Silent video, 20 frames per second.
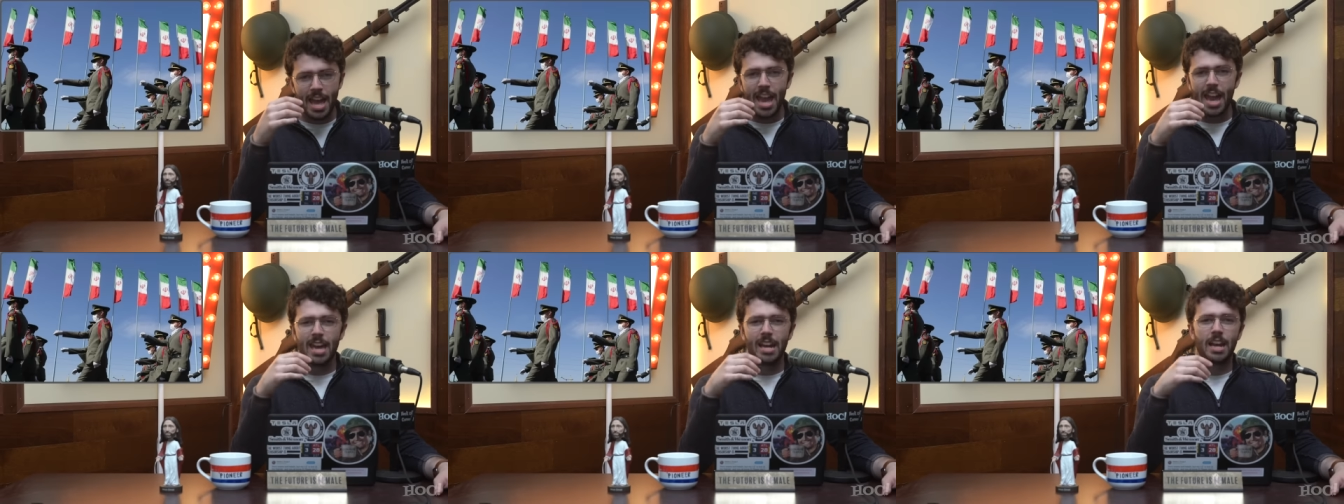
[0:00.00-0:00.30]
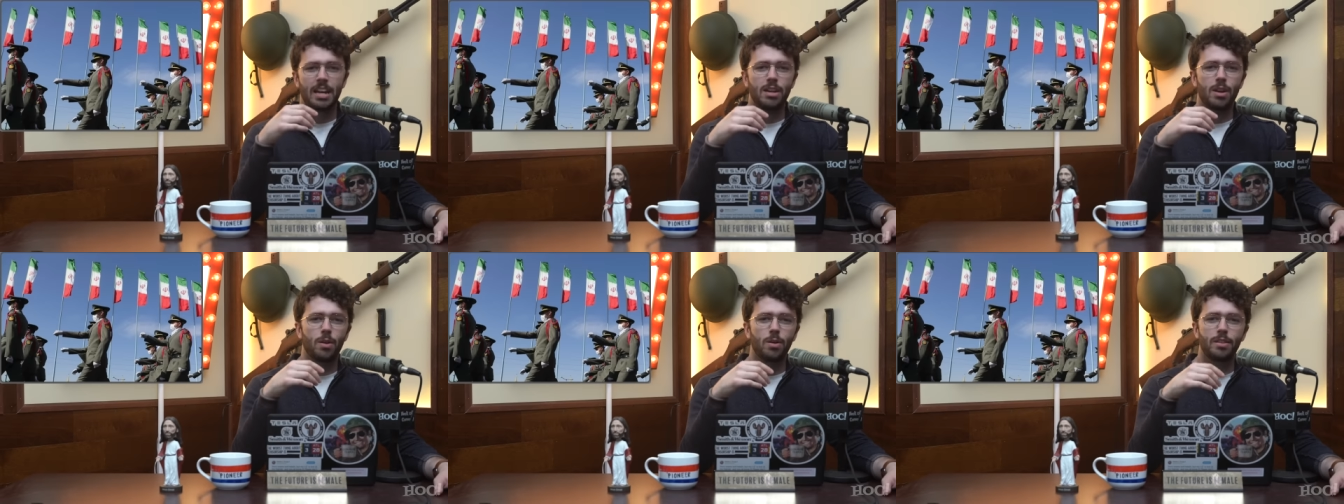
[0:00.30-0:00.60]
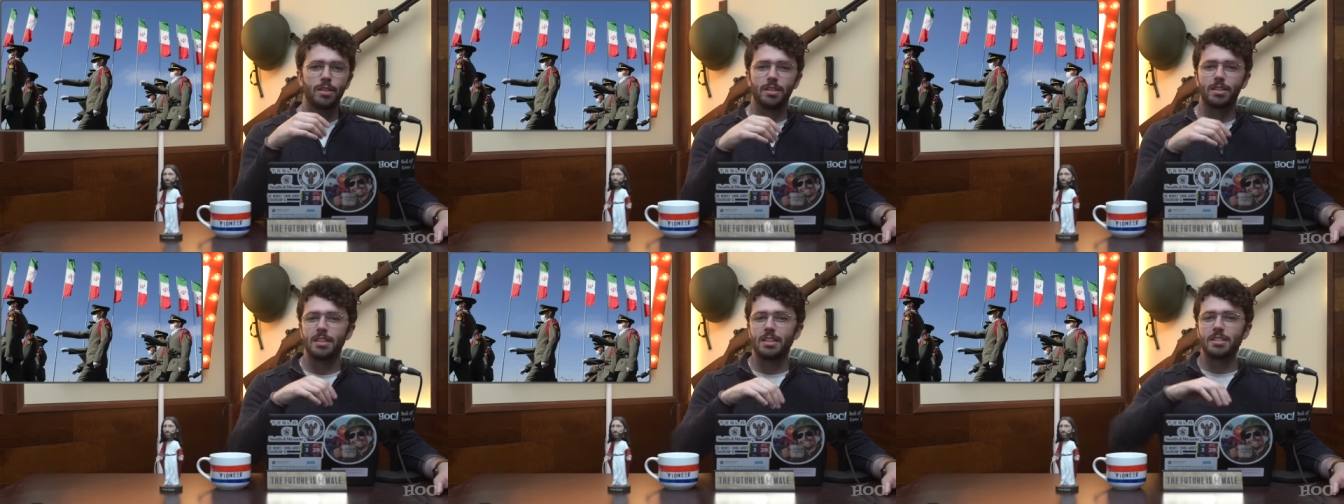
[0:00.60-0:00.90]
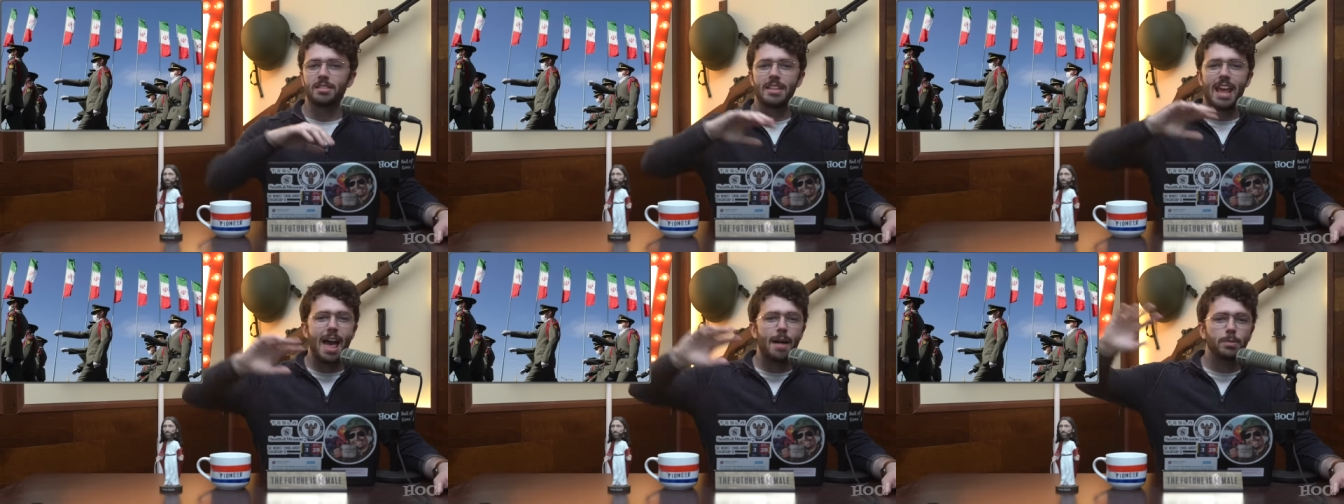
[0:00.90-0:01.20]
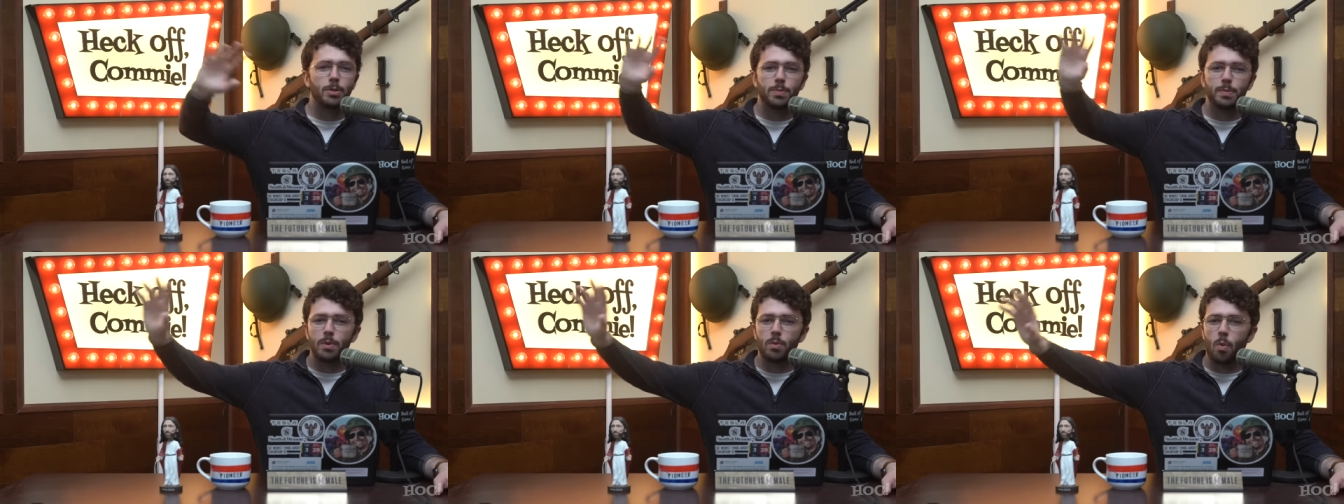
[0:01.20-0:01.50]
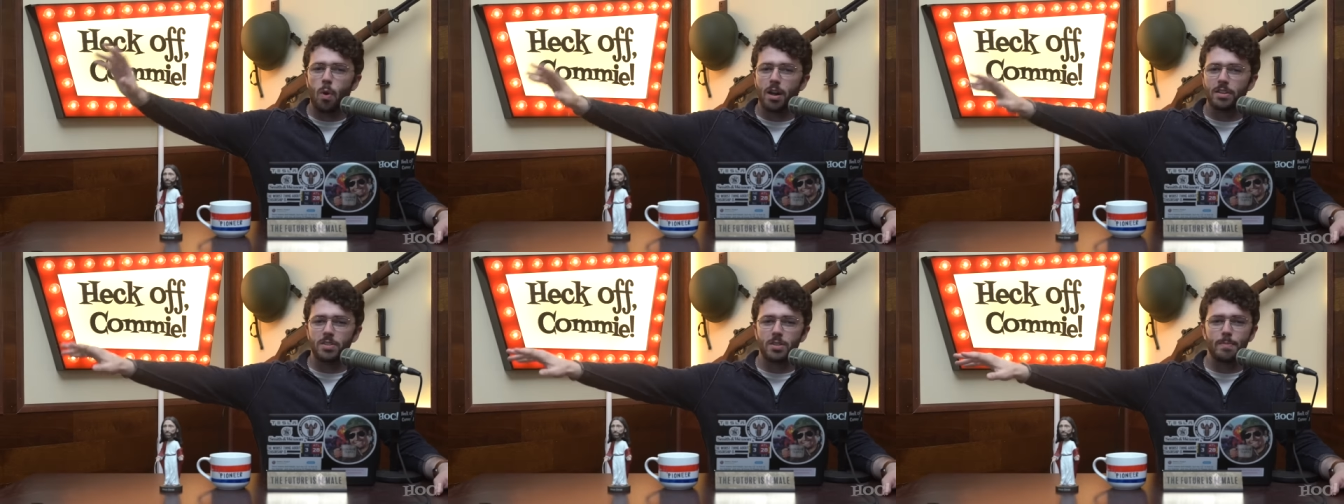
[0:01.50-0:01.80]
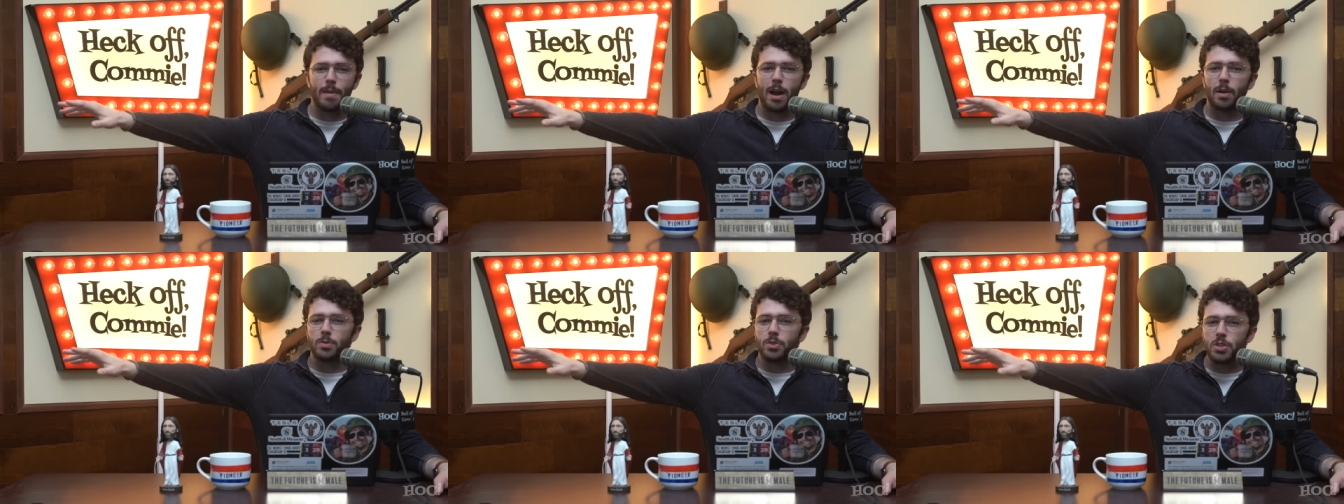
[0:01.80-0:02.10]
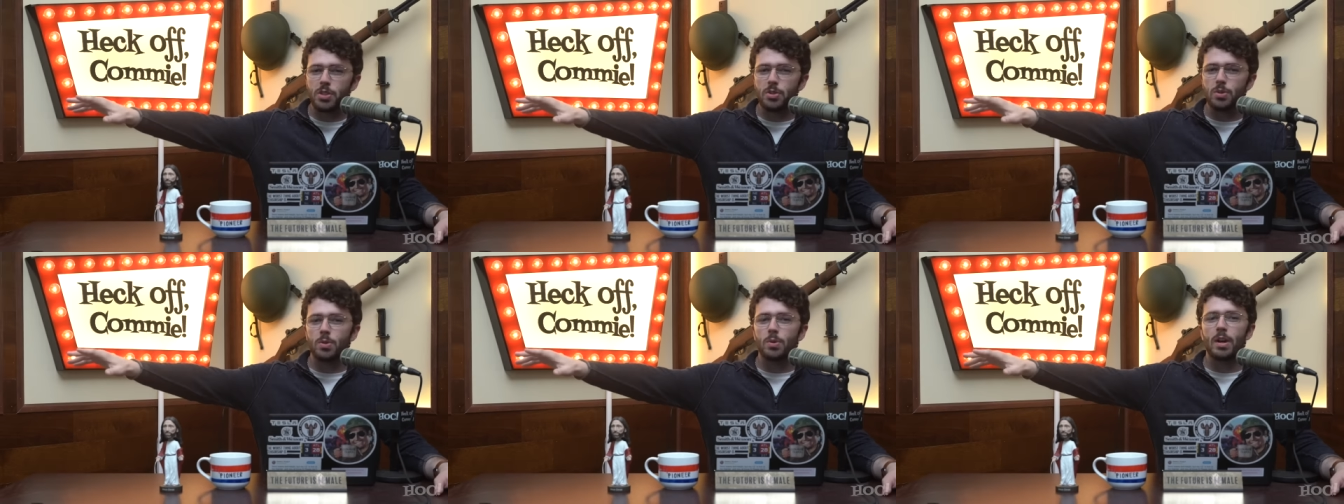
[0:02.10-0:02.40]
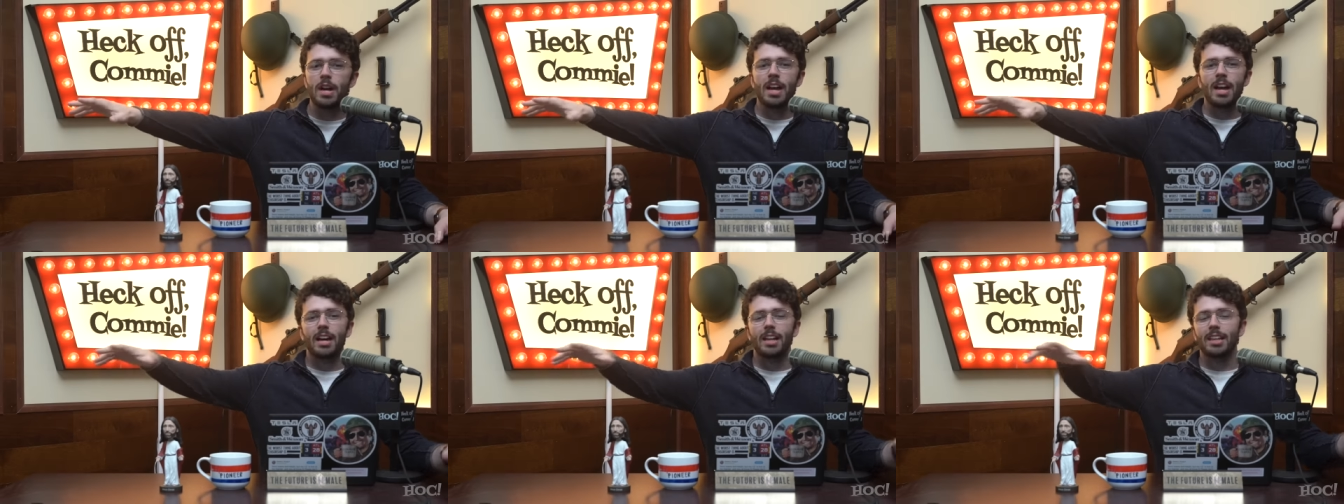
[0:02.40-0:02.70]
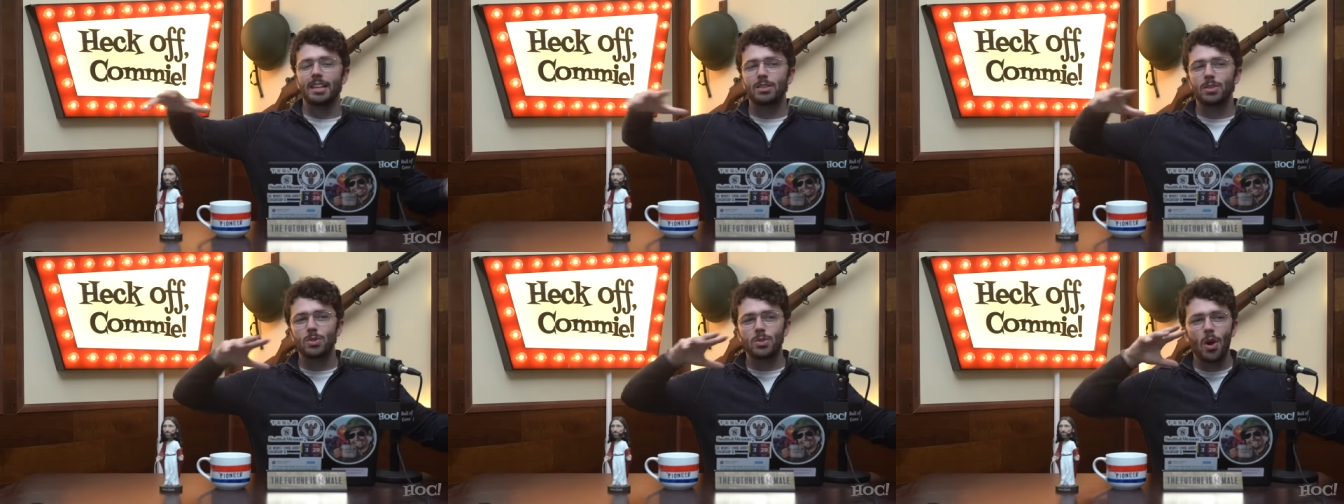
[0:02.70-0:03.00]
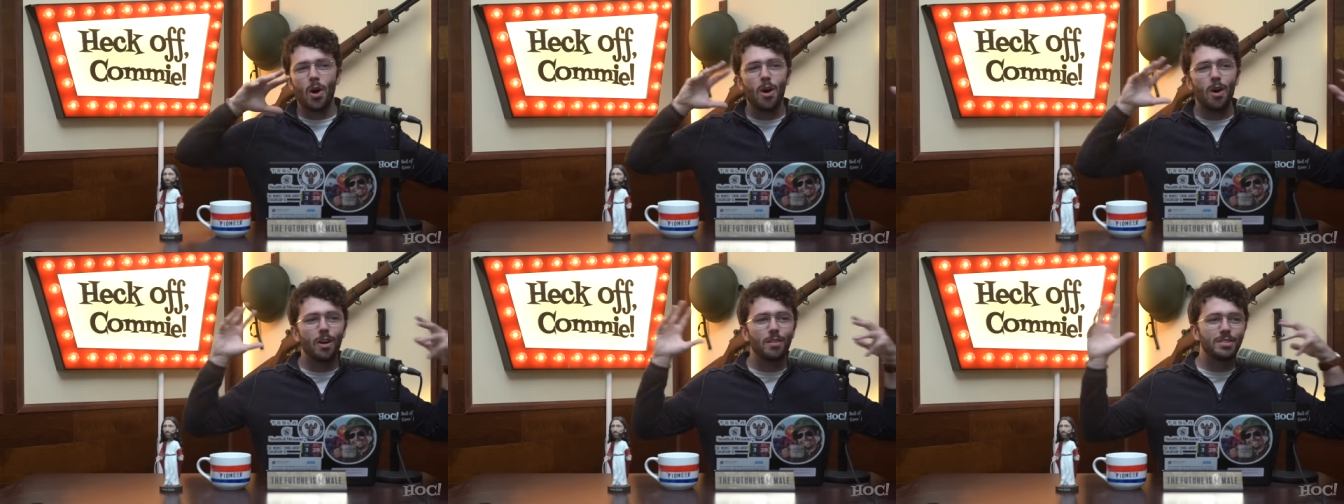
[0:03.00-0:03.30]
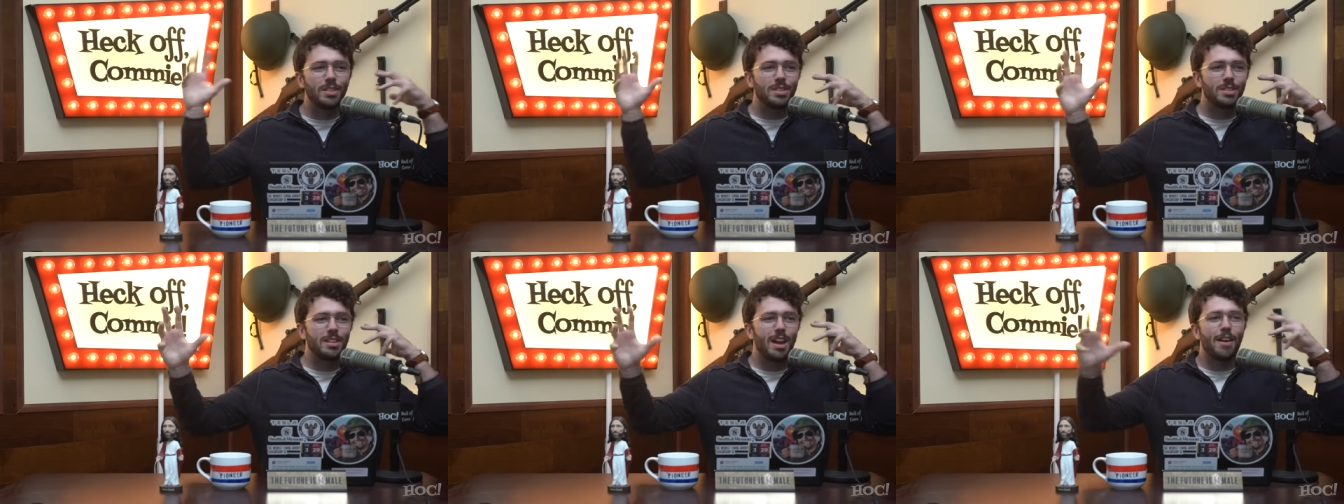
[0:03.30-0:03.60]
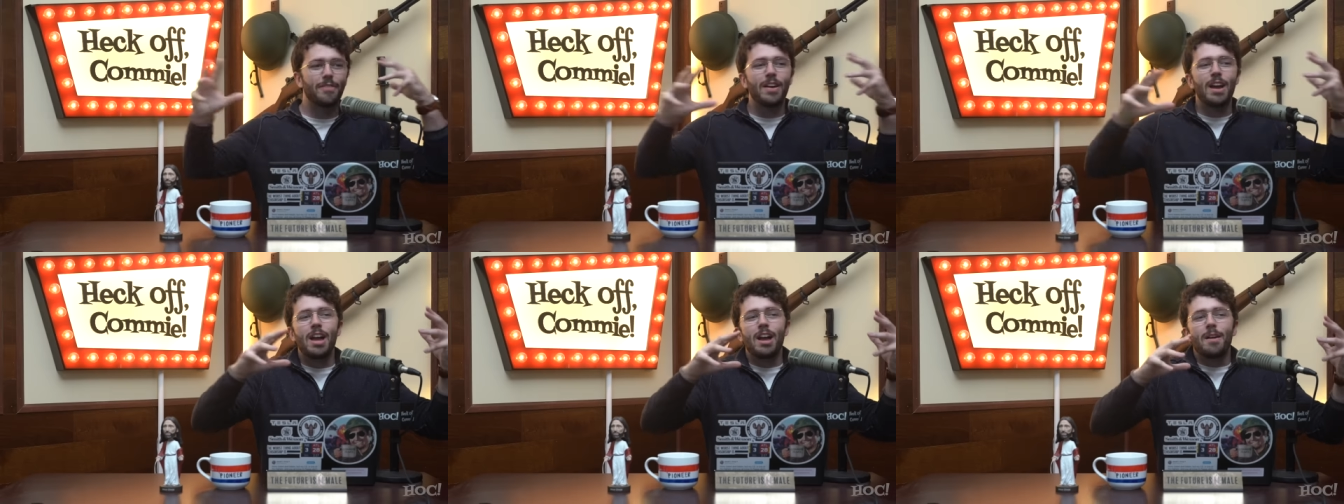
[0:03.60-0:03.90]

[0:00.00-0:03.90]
and I know that the establishment wants them out too. Like, there's all this stuff